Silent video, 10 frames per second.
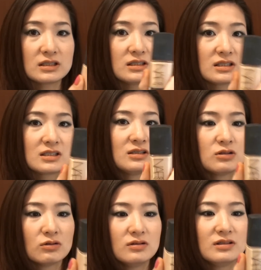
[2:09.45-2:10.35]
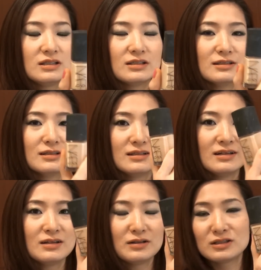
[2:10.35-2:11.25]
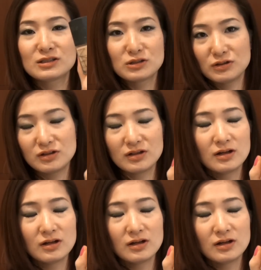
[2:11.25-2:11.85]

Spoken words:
I just didn't suit,